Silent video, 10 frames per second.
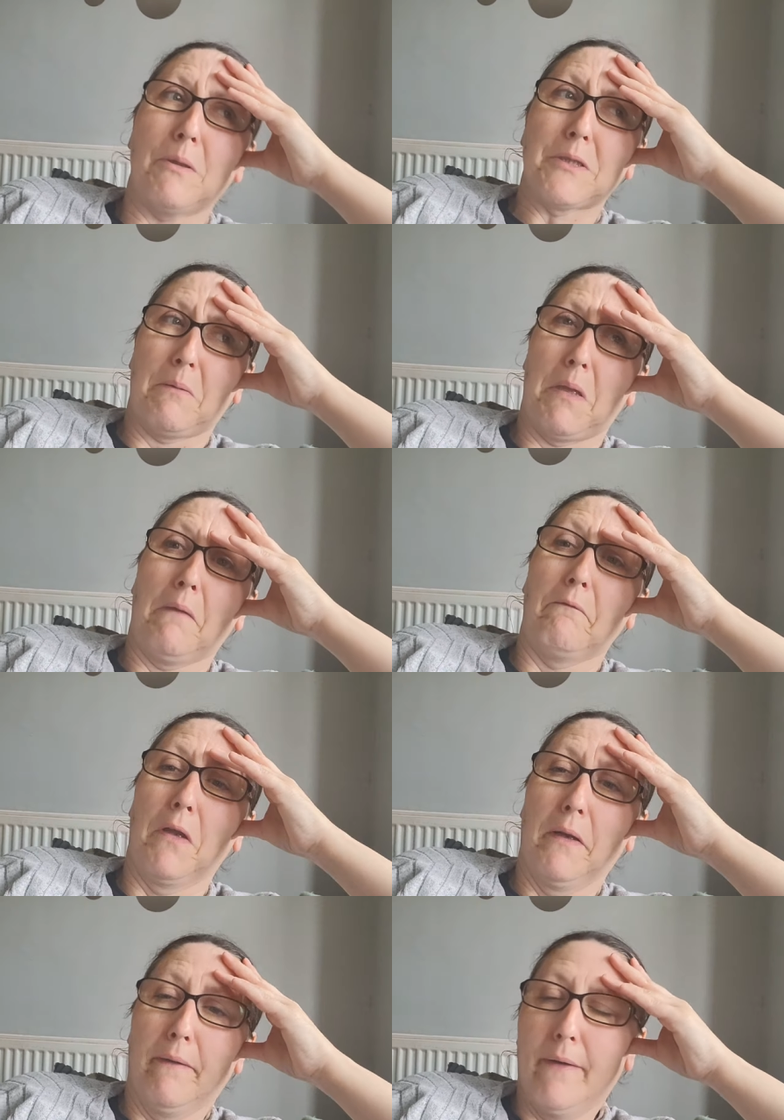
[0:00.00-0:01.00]
wish I had
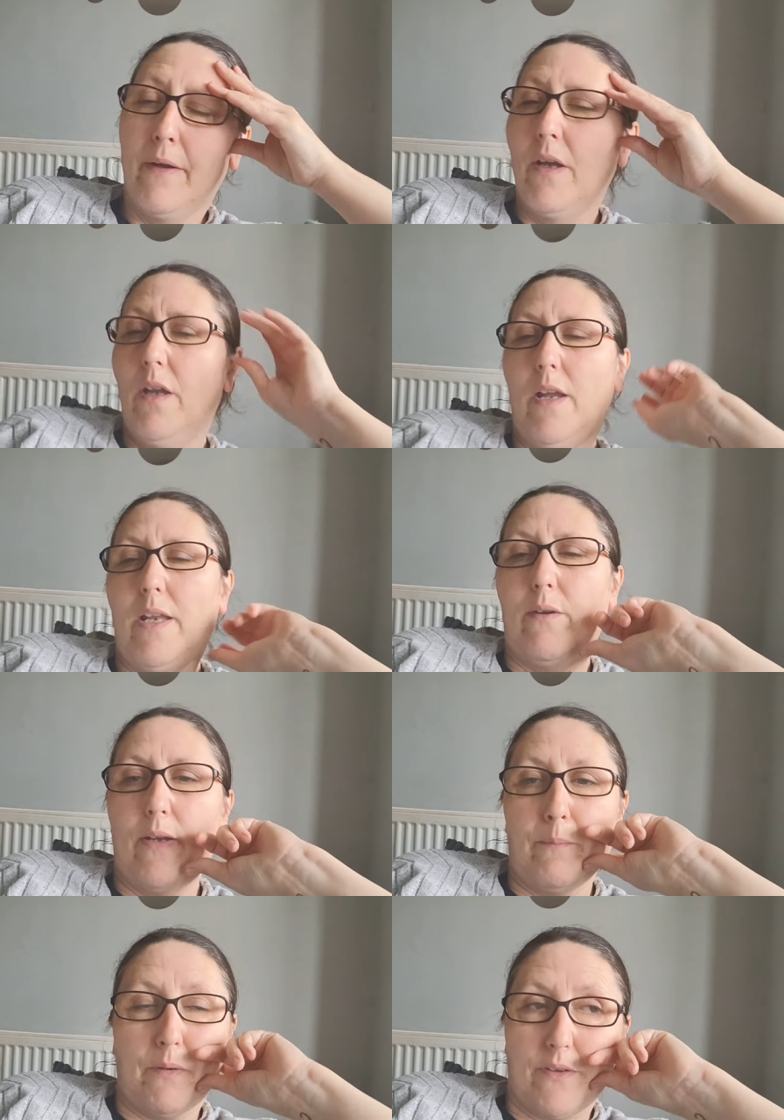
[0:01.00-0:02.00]
been.
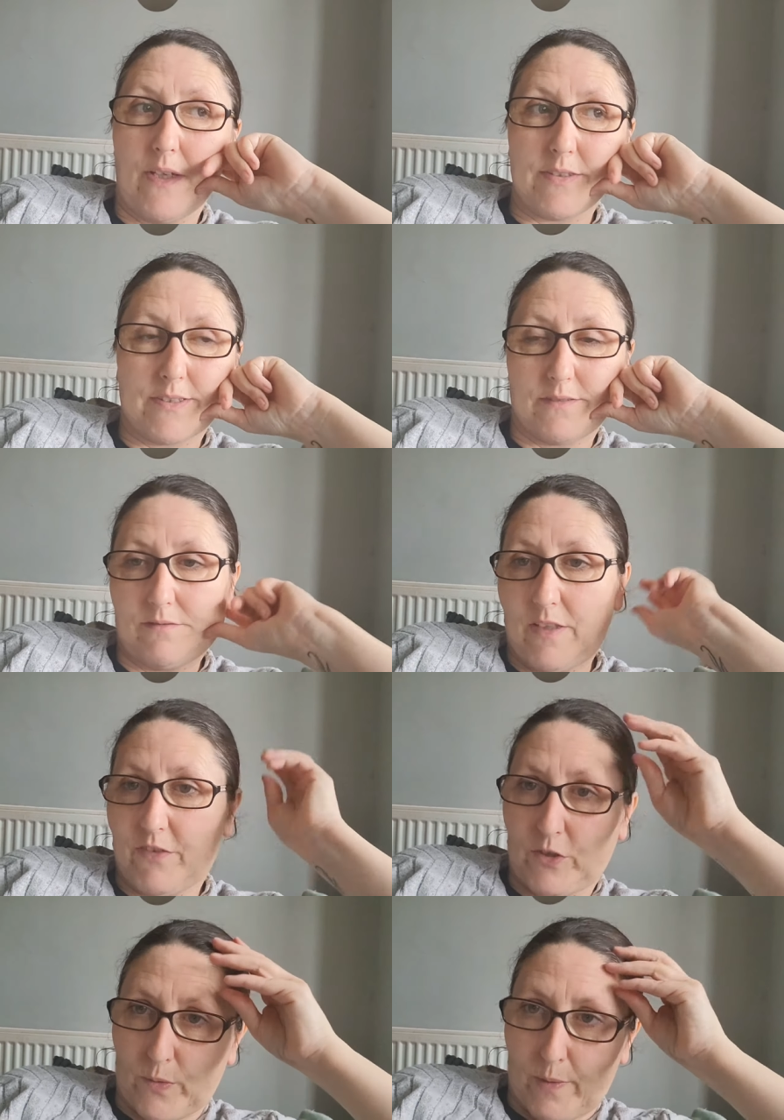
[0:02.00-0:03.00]
Anyway, but that's
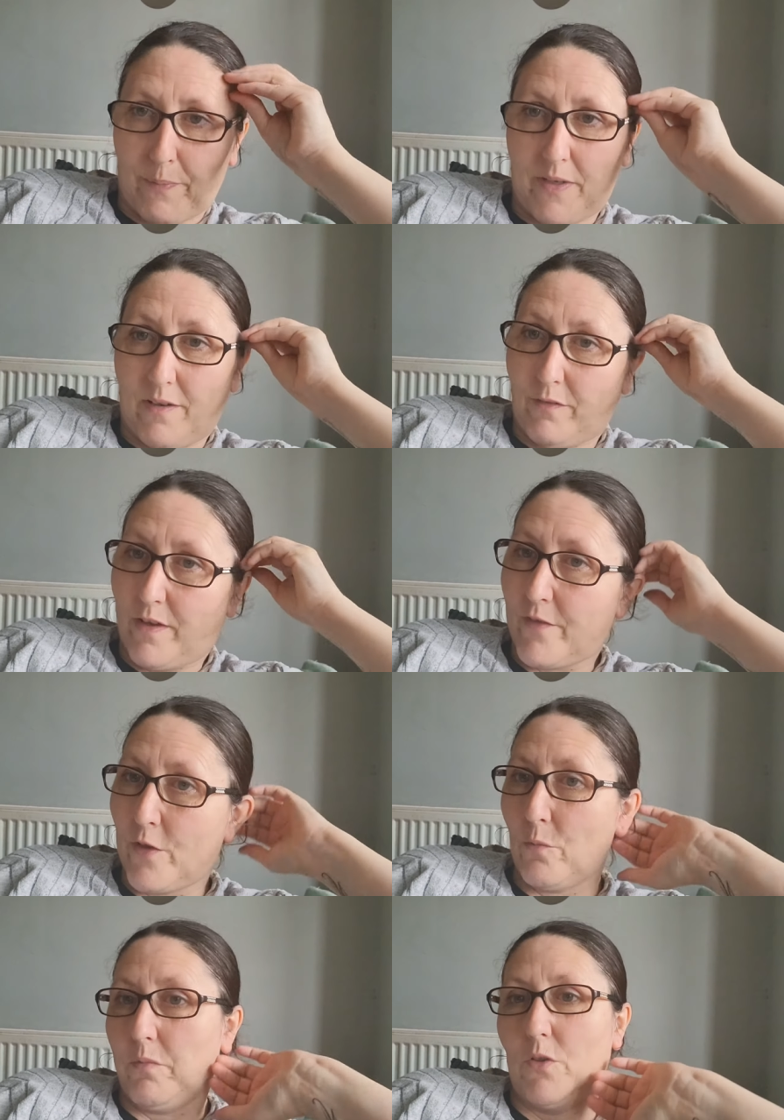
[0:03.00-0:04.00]
never going to happen. I've given
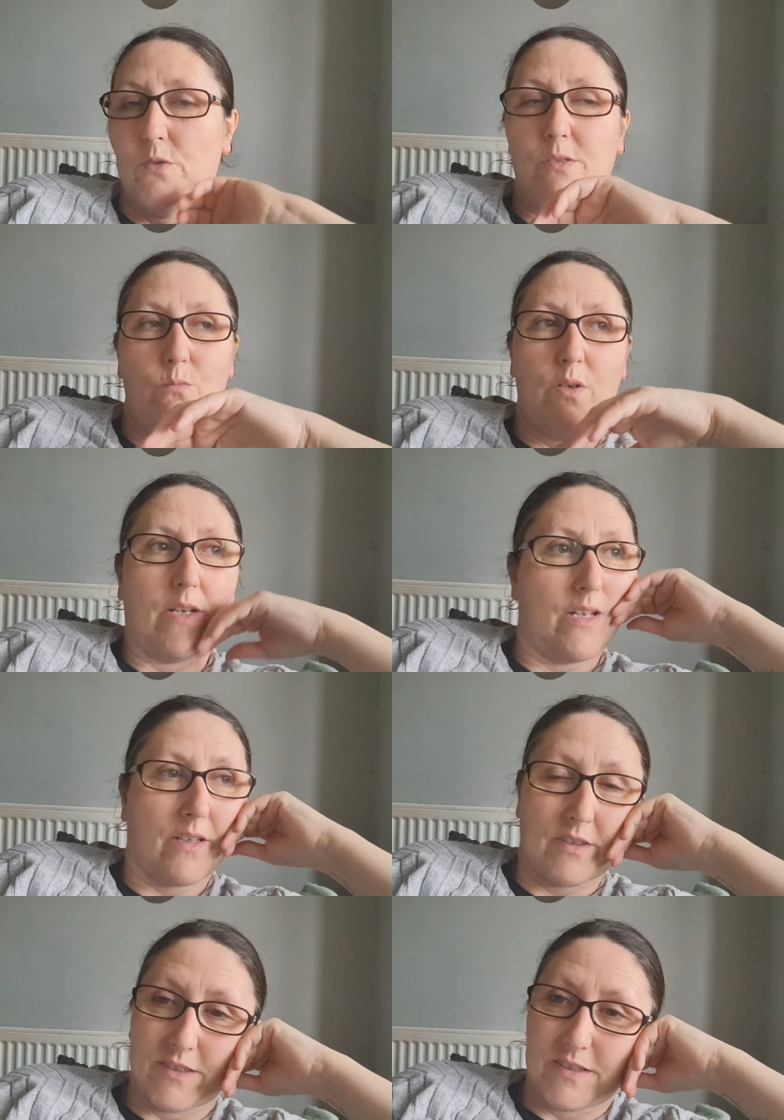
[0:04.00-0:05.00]
up losing weight
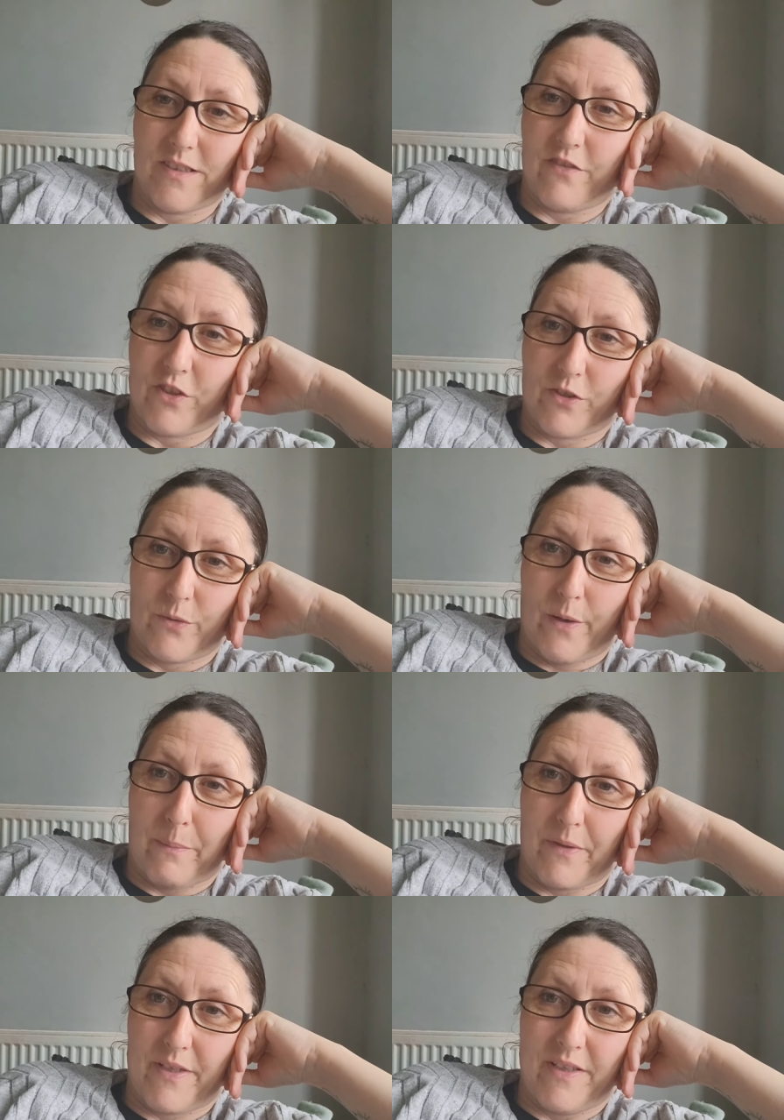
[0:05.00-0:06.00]
because it's never going to
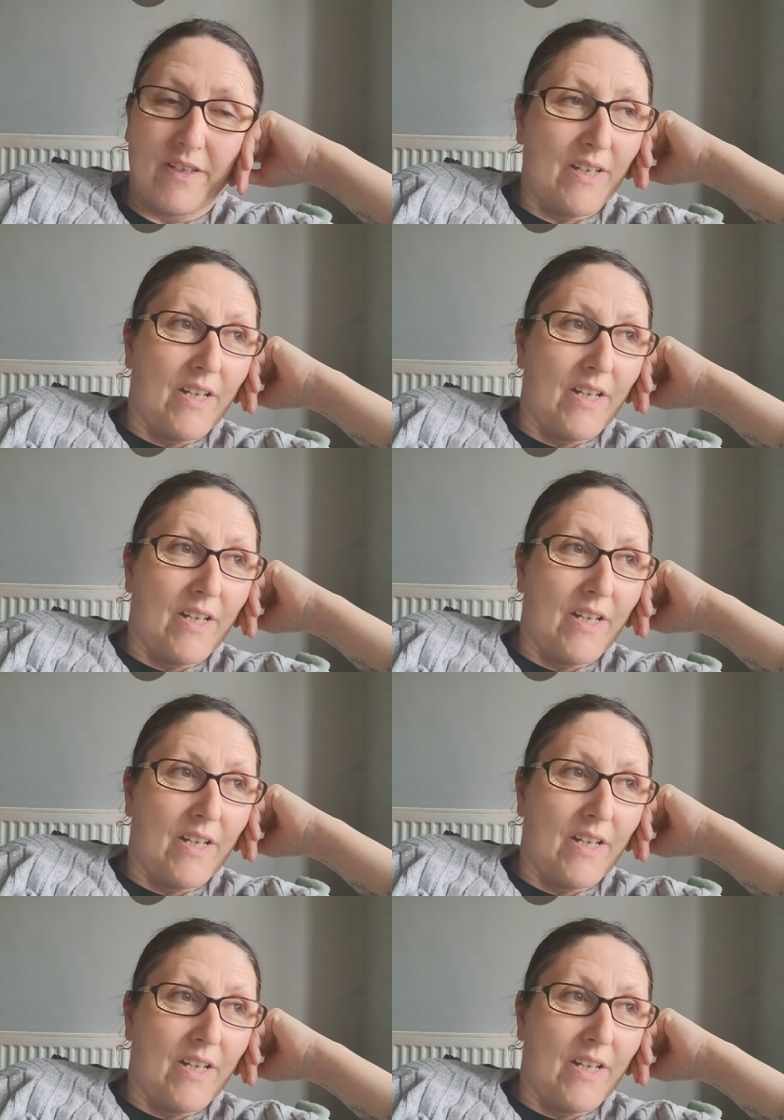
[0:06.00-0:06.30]
happen.